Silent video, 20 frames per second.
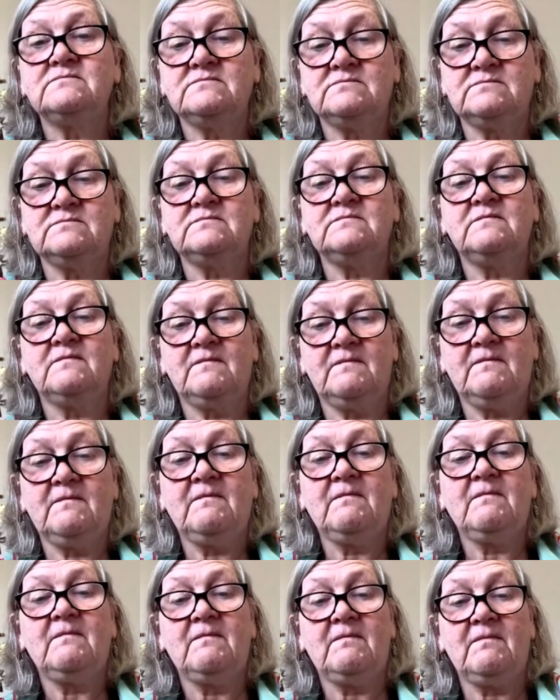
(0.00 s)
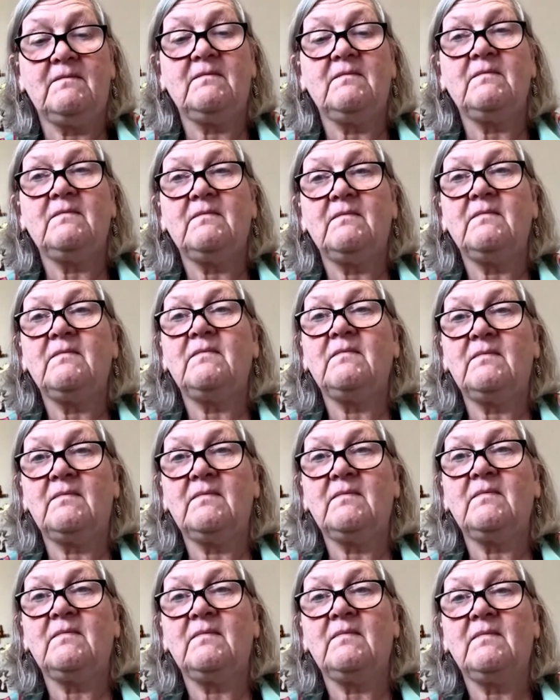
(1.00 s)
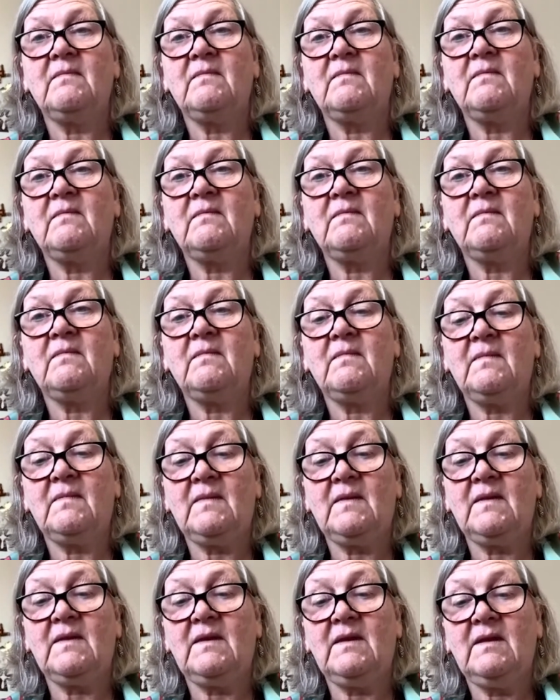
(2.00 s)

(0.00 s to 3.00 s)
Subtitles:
(not speaking)